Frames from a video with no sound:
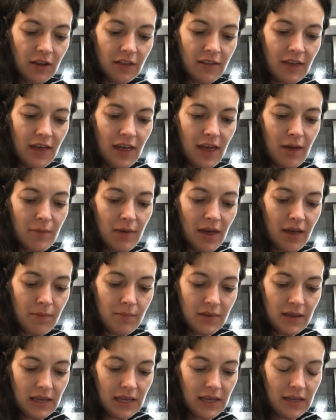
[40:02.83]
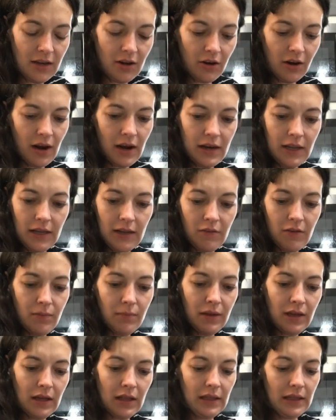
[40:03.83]
The M, M, E are kind of giving
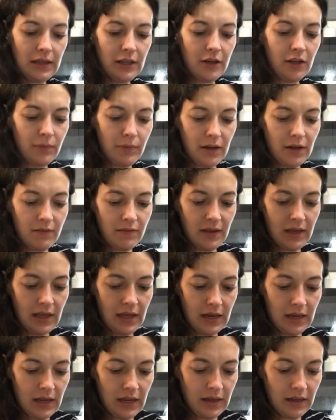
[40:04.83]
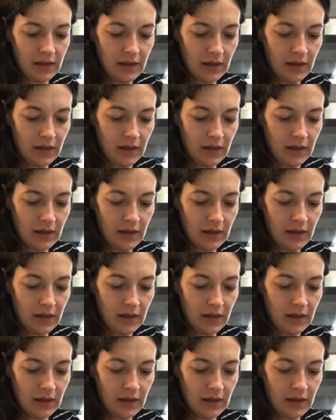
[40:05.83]
me a little bit of a headache.